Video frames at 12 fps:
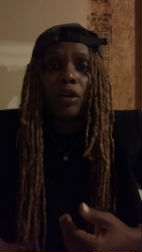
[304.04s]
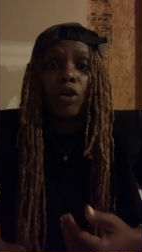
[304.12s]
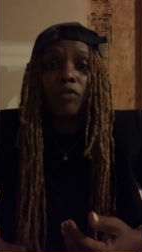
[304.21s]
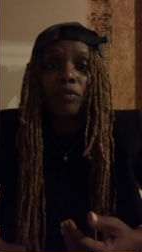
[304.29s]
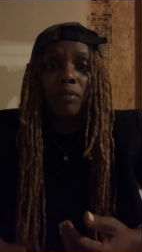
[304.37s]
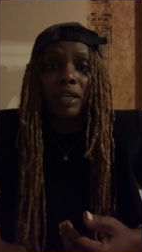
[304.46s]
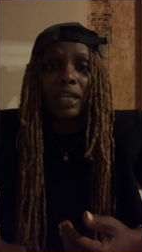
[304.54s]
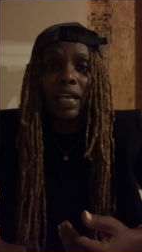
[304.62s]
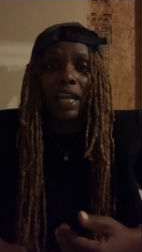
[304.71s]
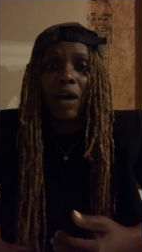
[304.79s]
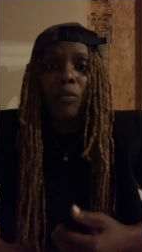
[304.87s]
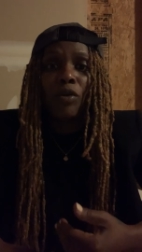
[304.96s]
over me,
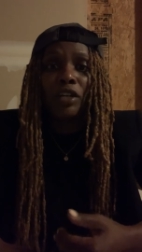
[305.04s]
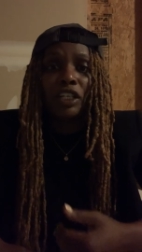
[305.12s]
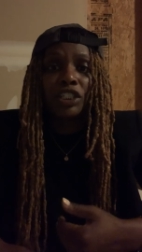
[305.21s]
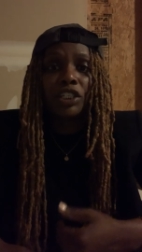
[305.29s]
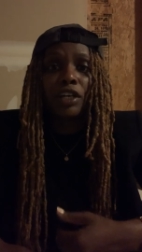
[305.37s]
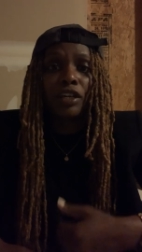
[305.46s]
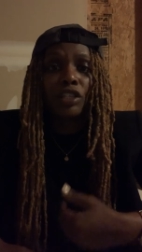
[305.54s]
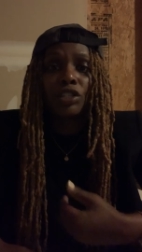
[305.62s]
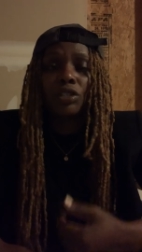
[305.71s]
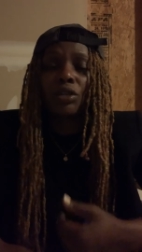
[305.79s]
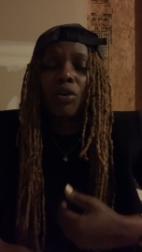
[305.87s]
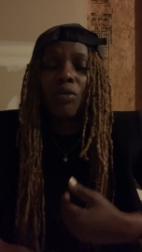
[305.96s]
and I wanted to share it
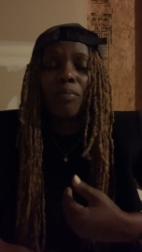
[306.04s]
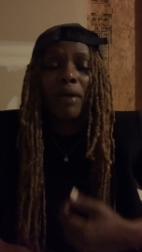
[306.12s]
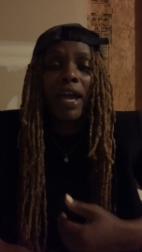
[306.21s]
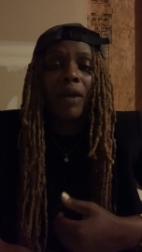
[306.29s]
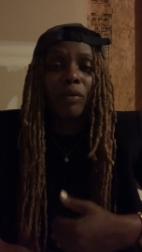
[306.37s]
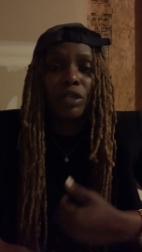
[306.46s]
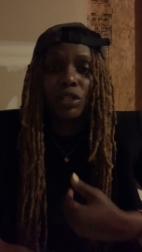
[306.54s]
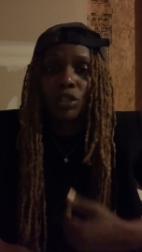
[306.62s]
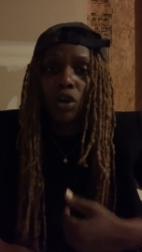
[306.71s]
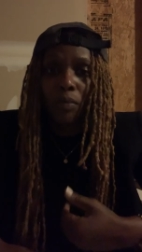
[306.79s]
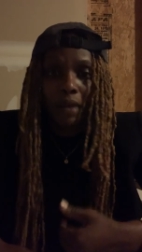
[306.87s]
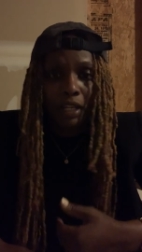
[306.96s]
so bad with
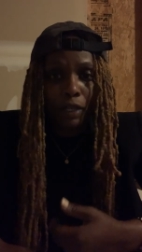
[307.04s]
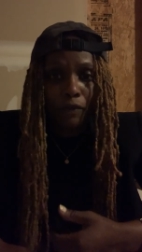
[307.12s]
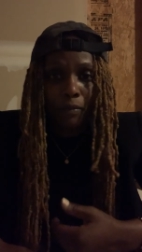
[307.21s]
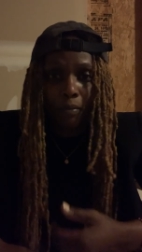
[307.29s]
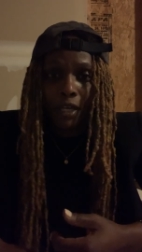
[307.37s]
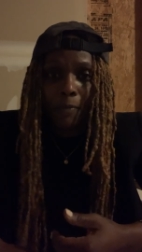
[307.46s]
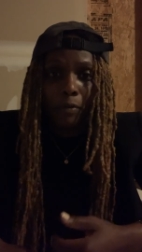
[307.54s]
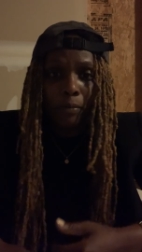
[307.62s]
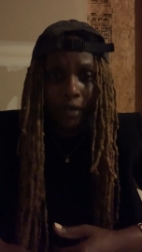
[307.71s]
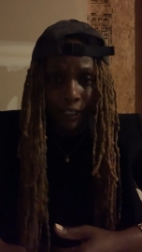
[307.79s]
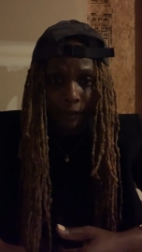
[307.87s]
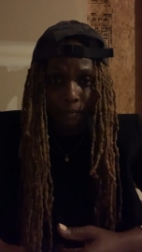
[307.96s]
so many different people.
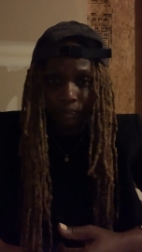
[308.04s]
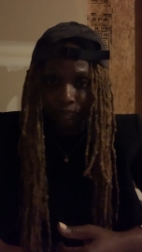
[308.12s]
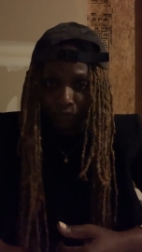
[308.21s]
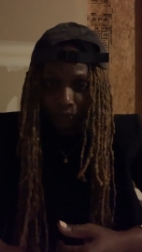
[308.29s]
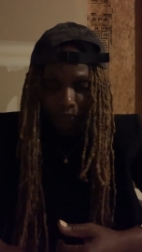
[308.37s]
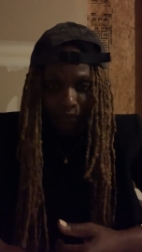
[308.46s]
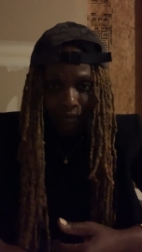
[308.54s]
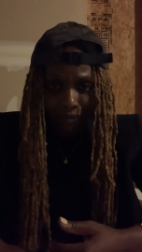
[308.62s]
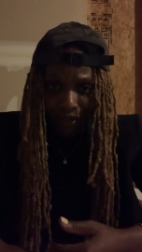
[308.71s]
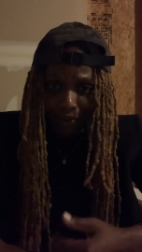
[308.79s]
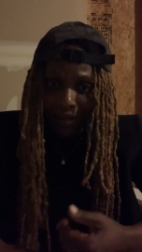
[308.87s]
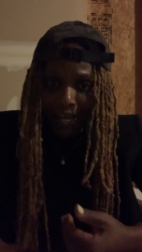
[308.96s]
But
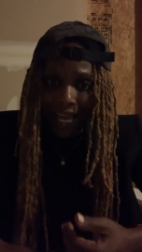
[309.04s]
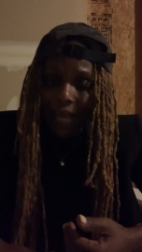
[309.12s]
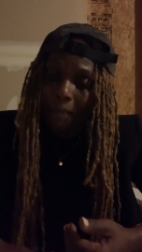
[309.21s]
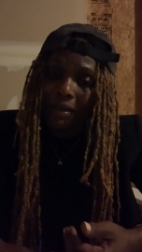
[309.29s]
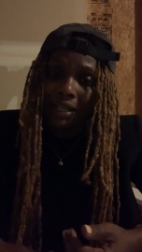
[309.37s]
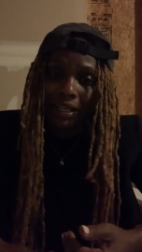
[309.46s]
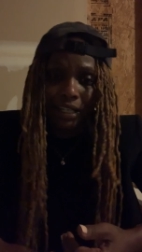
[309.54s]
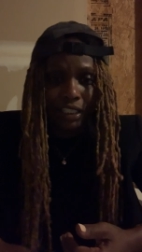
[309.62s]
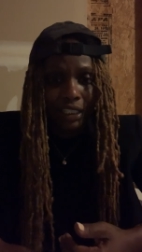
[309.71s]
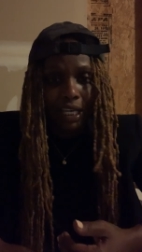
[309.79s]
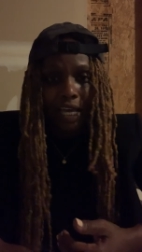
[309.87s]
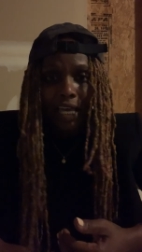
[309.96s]
what happened
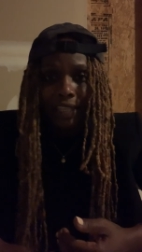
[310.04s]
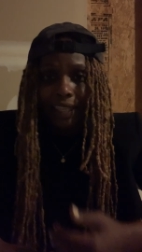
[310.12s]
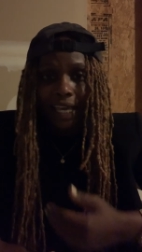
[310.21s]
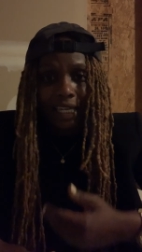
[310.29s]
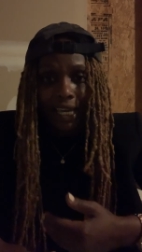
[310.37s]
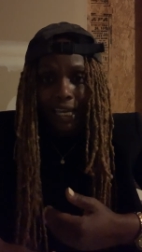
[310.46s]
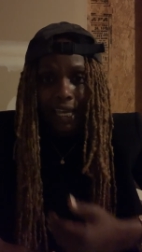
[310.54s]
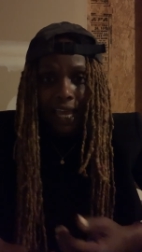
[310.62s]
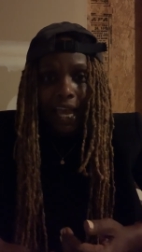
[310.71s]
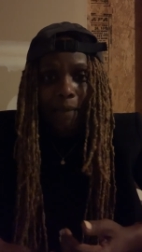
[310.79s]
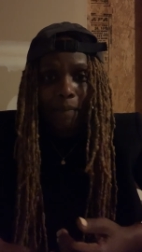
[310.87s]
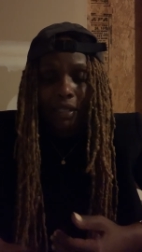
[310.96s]
is that can't
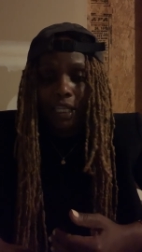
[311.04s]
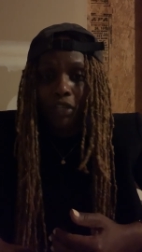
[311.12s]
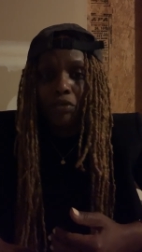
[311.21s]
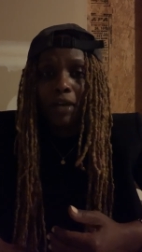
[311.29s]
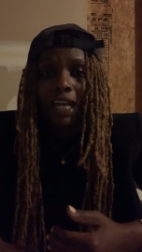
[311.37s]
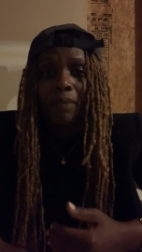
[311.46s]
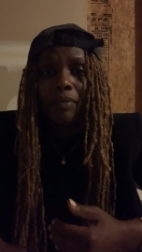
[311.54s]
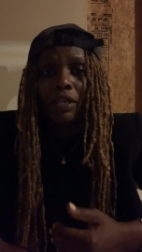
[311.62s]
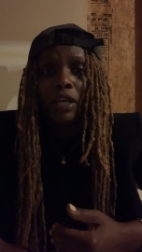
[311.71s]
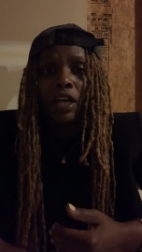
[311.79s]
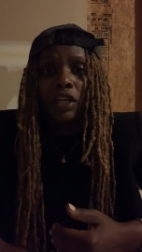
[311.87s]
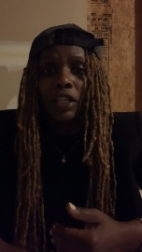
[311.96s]
happen. Like, you got to
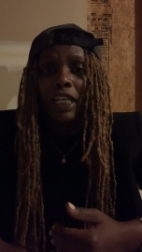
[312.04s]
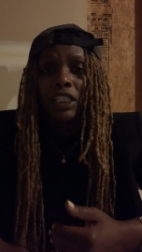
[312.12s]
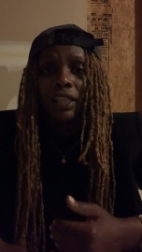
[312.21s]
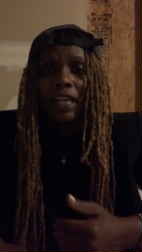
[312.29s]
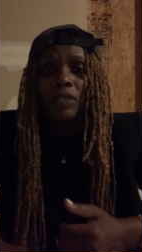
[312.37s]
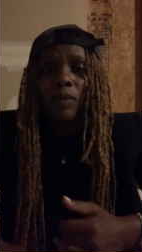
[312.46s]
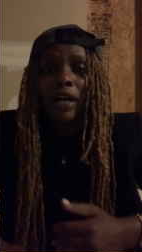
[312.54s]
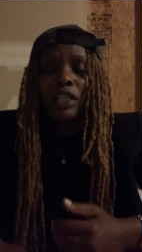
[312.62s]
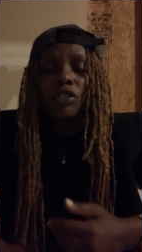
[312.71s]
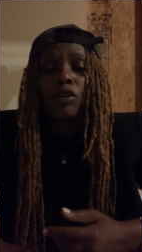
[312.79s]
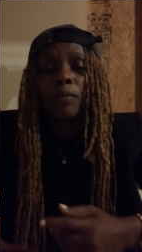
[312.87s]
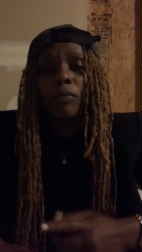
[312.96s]
be, that's why
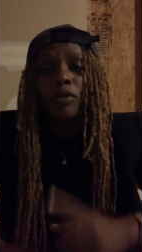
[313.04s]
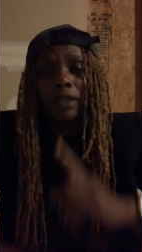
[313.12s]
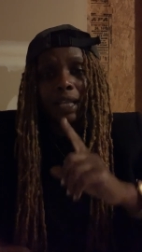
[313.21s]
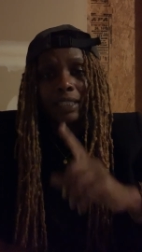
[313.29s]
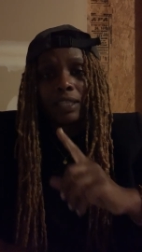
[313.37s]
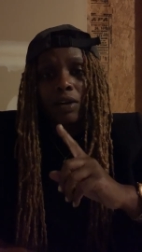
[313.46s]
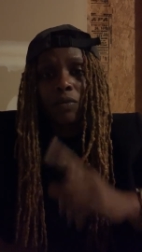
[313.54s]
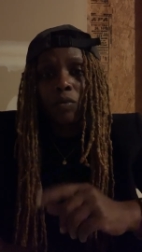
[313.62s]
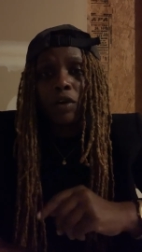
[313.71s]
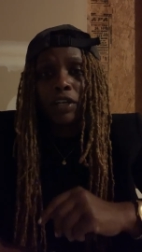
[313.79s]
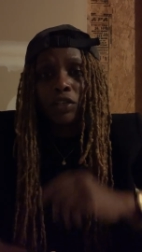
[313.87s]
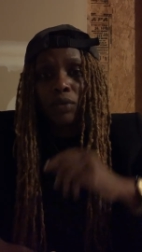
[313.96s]
it's so important that step
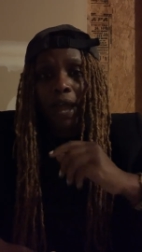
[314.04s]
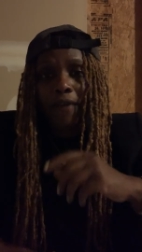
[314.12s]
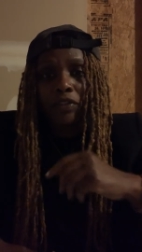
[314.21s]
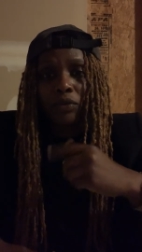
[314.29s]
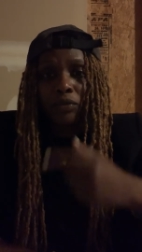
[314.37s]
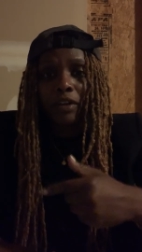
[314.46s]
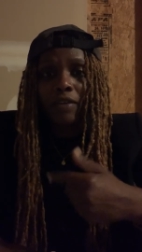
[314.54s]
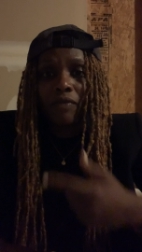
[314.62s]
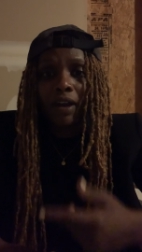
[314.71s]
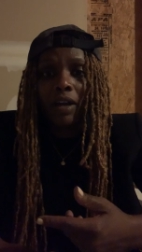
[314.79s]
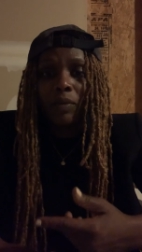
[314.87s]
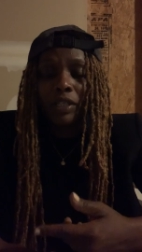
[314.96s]
one, you have to
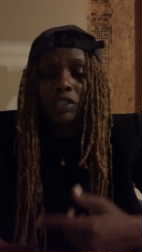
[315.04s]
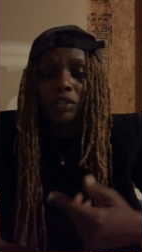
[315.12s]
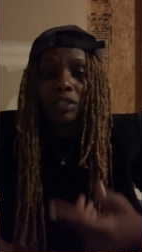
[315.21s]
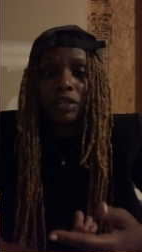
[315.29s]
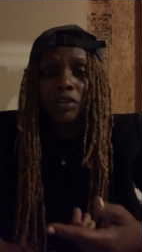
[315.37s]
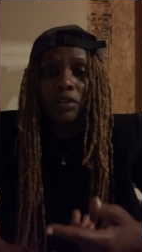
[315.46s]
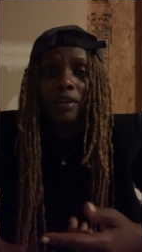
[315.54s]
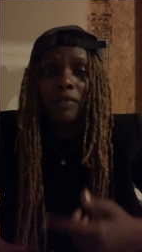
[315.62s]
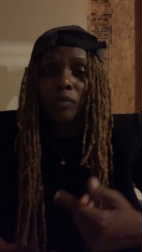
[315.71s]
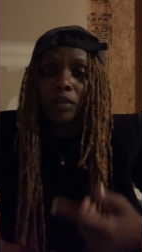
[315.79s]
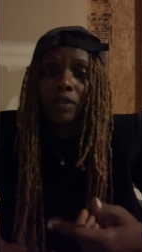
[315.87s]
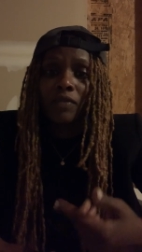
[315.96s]
reevaluate your circle
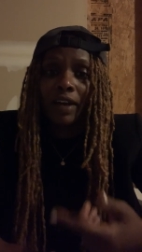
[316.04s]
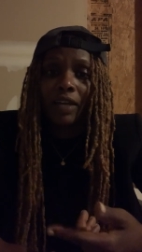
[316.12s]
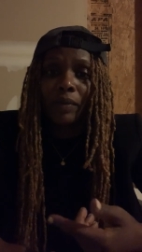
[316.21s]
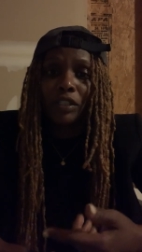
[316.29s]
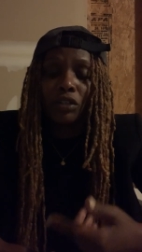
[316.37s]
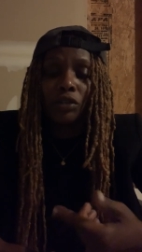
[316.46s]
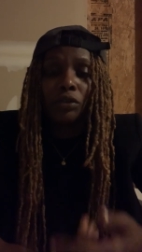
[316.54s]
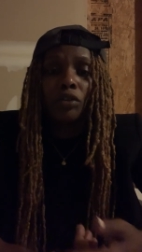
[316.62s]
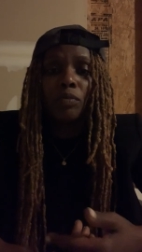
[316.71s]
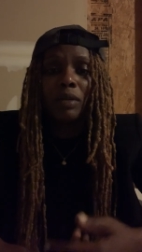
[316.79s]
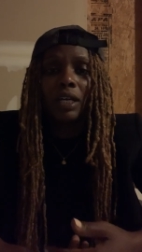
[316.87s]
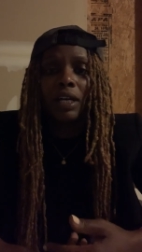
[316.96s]
and reevaluate your
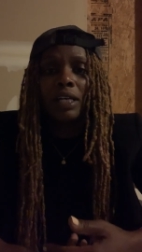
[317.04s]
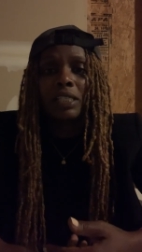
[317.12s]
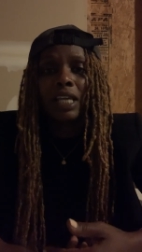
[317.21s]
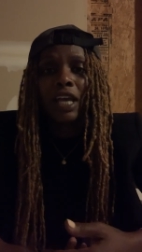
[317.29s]
crew, because